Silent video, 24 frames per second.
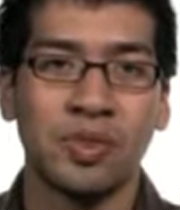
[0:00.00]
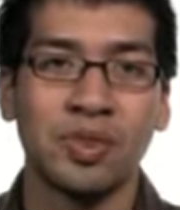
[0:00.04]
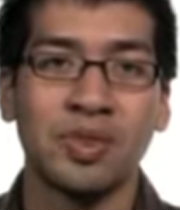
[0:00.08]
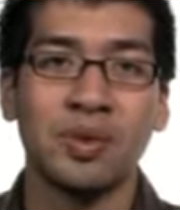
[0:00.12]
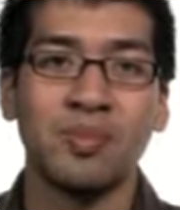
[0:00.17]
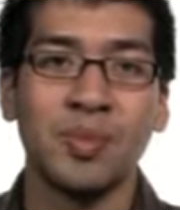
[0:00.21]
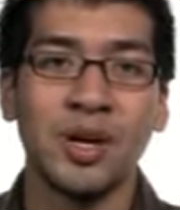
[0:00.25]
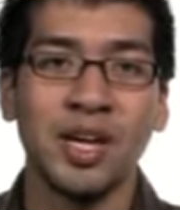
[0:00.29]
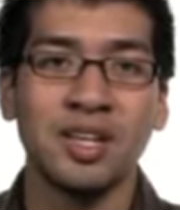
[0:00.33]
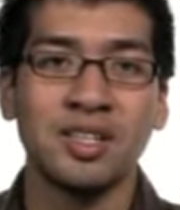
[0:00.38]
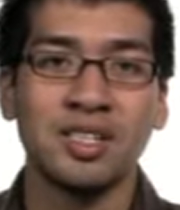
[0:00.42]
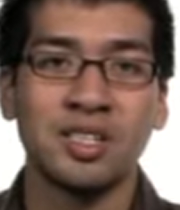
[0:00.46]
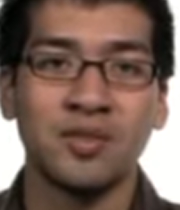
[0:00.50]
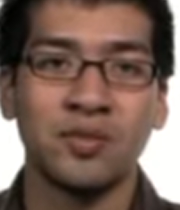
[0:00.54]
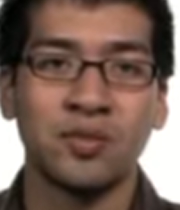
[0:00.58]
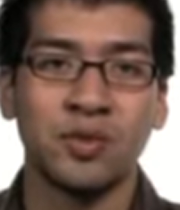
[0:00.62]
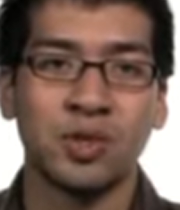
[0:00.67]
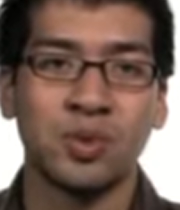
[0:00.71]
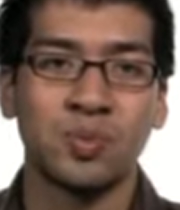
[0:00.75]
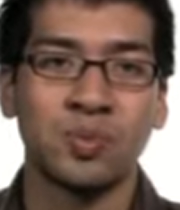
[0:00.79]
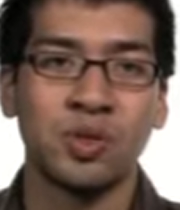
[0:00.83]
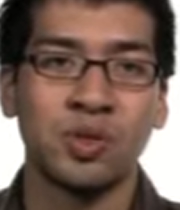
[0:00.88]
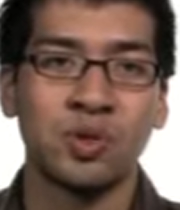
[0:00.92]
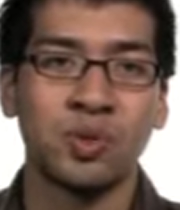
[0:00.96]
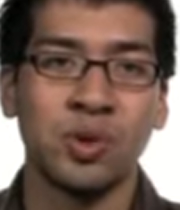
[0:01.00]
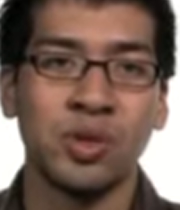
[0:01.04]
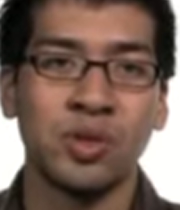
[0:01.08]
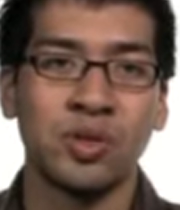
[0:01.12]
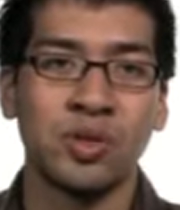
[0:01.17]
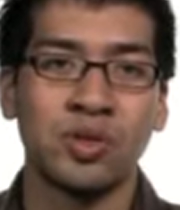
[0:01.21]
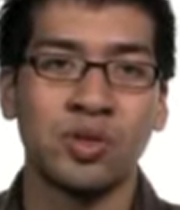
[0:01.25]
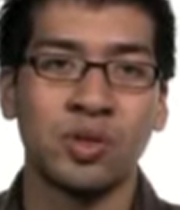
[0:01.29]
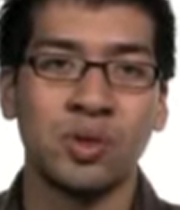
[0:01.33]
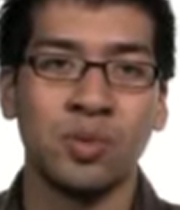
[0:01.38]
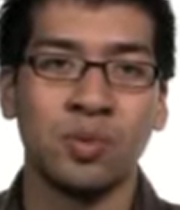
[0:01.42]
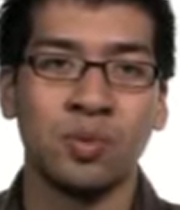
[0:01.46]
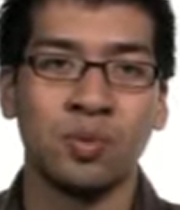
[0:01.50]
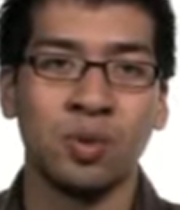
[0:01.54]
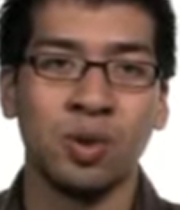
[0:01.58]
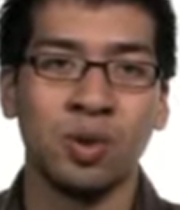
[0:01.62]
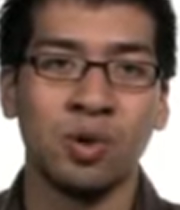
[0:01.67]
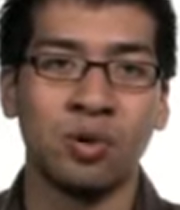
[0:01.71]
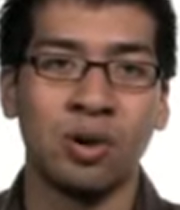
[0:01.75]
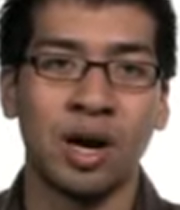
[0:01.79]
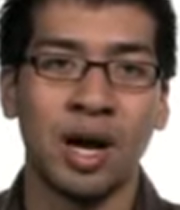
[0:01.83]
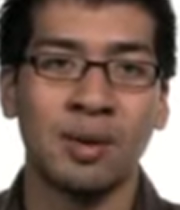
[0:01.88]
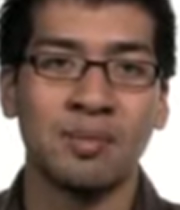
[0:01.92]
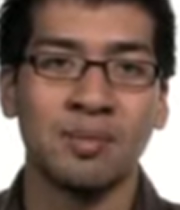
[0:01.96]
The main difference between the two
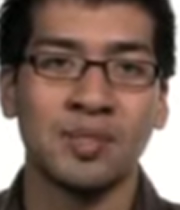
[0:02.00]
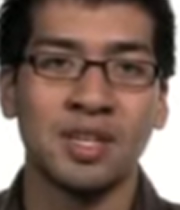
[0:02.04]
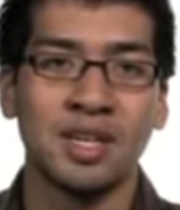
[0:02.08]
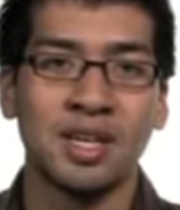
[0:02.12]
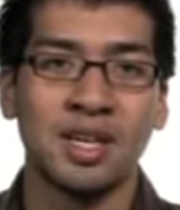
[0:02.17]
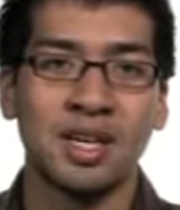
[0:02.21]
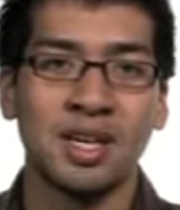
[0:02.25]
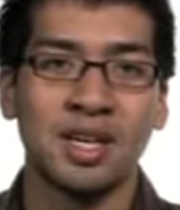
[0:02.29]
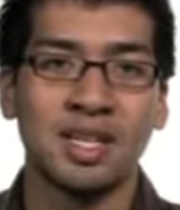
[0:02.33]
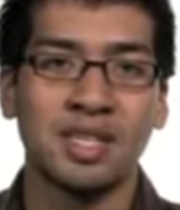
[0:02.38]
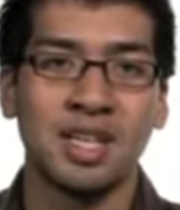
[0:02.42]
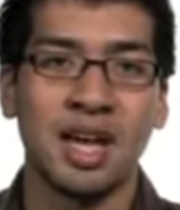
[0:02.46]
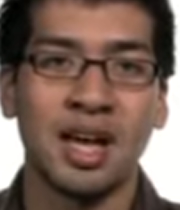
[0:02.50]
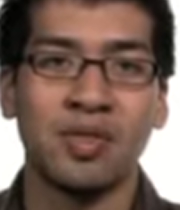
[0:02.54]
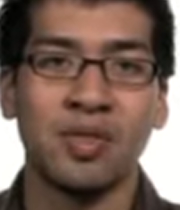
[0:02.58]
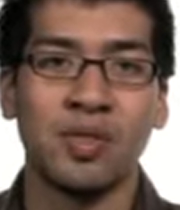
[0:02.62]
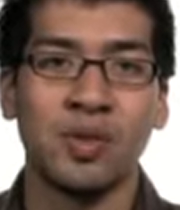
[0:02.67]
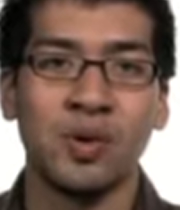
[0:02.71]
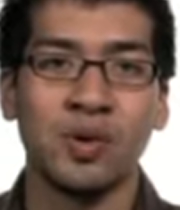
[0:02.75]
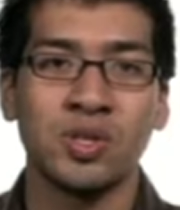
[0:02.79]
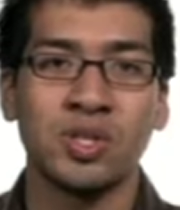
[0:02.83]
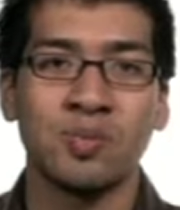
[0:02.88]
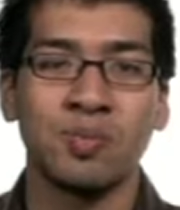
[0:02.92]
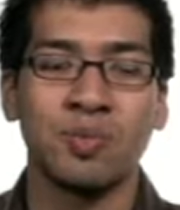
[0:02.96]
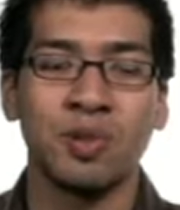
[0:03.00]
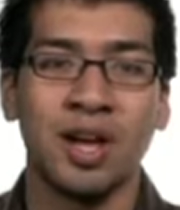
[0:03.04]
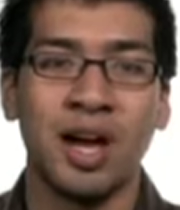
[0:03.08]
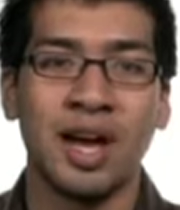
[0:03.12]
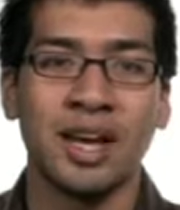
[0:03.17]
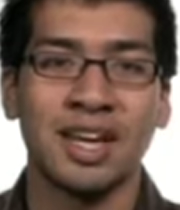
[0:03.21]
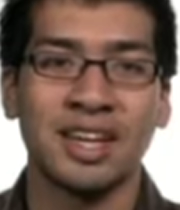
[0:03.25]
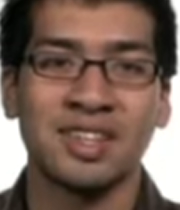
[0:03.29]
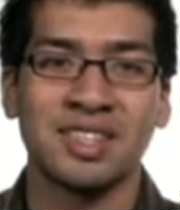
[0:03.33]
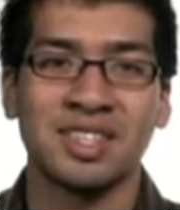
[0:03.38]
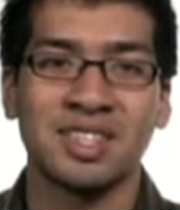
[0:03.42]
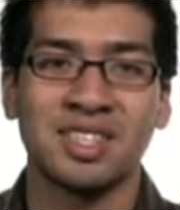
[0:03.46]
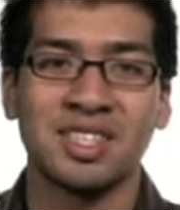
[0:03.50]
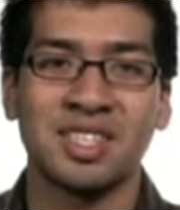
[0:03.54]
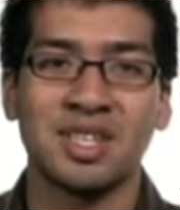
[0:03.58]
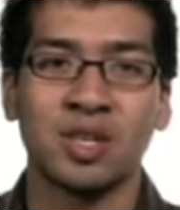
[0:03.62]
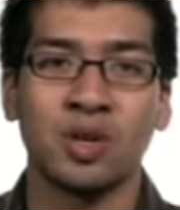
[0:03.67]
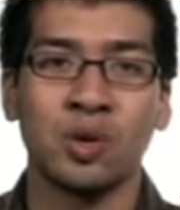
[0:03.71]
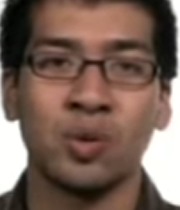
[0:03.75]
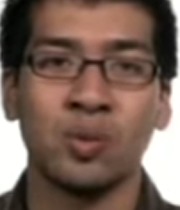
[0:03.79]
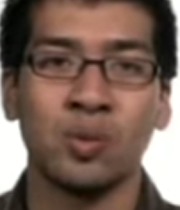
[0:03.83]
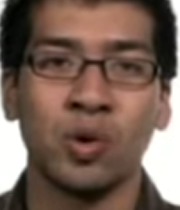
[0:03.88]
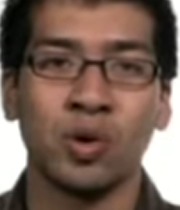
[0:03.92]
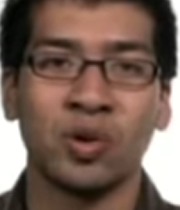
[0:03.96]
programs is that those applying as a
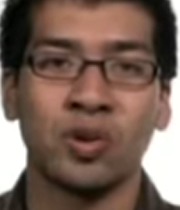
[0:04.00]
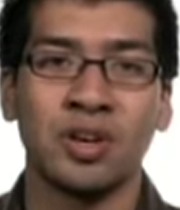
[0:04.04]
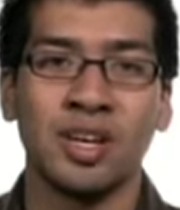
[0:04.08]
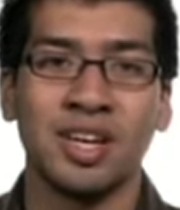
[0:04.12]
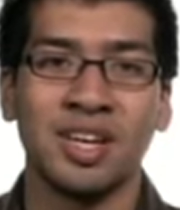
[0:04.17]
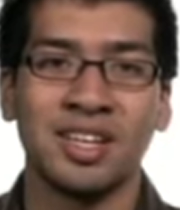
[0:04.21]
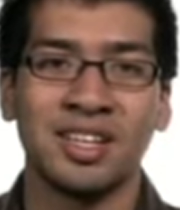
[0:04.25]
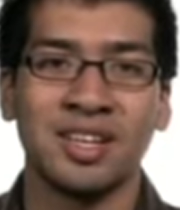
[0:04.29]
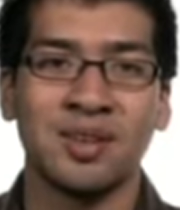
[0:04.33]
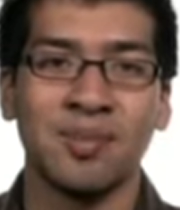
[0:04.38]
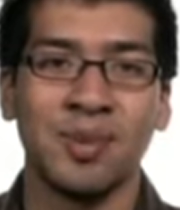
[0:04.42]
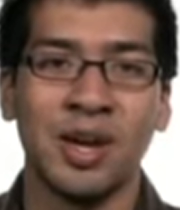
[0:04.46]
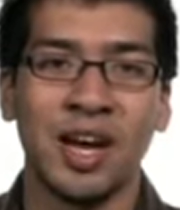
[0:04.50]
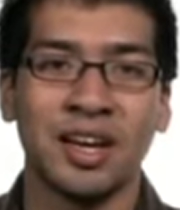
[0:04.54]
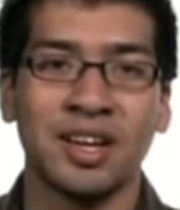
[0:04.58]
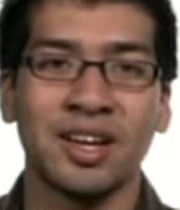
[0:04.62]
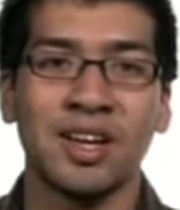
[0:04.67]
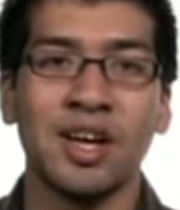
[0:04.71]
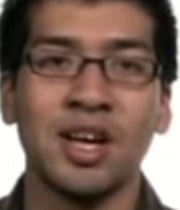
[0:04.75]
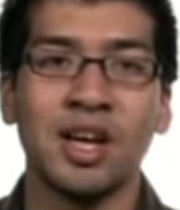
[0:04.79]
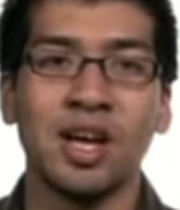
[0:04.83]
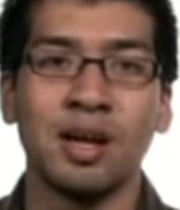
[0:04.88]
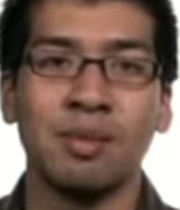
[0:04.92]
skilled worker in Quebec